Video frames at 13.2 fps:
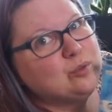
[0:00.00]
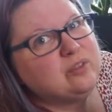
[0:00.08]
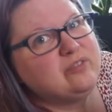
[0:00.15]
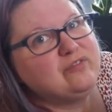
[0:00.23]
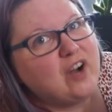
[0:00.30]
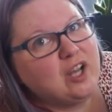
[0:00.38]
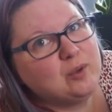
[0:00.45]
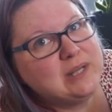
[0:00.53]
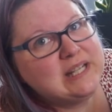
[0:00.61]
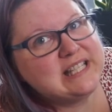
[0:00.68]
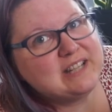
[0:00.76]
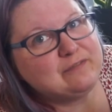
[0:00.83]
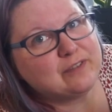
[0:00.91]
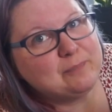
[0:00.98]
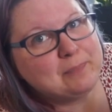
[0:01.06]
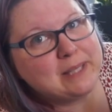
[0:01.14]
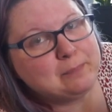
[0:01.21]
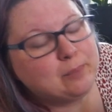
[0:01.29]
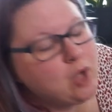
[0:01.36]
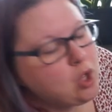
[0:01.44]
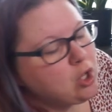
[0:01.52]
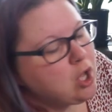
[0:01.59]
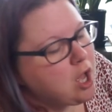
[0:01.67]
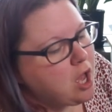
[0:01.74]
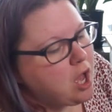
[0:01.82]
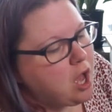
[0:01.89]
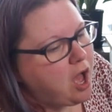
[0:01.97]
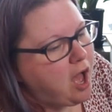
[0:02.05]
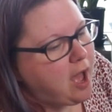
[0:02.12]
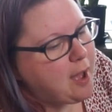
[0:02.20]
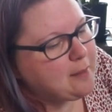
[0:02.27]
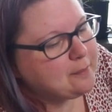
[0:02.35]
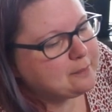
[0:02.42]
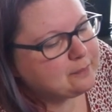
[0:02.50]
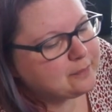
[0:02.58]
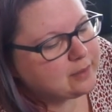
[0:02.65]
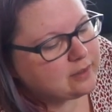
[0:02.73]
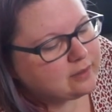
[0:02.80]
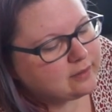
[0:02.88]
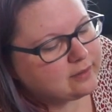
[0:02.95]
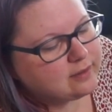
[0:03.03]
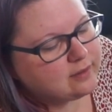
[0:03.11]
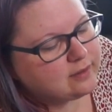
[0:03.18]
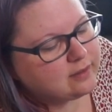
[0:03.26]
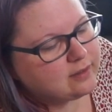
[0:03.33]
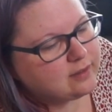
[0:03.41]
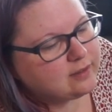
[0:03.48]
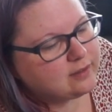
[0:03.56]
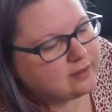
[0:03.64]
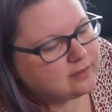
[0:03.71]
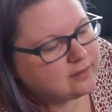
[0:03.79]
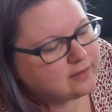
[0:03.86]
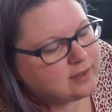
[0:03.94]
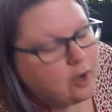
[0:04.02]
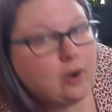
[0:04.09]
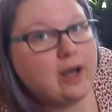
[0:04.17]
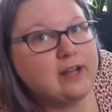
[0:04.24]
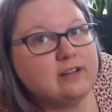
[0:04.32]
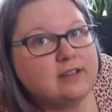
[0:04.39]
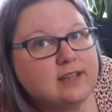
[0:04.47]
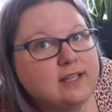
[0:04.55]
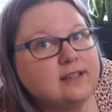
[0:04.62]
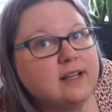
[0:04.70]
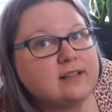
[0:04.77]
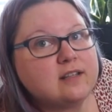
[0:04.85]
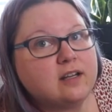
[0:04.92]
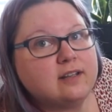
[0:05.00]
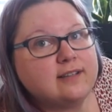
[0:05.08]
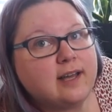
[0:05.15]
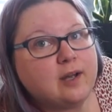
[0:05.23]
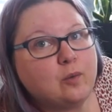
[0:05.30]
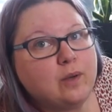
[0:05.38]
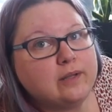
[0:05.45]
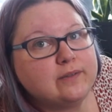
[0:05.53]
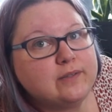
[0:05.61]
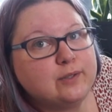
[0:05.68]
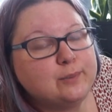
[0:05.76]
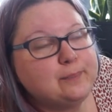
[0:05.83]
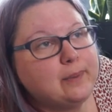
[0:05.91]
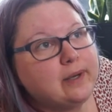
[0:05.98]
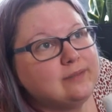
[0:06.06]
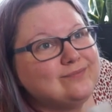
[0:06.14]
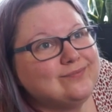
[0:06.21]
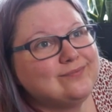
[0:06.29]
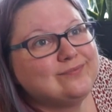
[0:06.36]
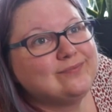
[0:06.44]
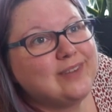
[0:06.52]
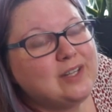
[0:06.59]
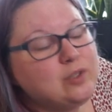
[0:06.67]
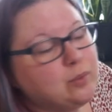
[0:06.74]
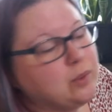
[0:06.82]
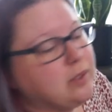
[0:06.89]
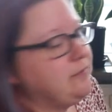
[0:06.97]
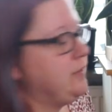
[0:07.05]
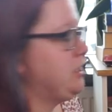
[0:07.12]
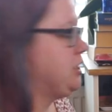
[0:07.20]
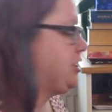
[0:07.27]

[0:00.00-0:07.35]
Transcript: We're following different people. Um, so I think that's gonna take a while too, but I do want to finish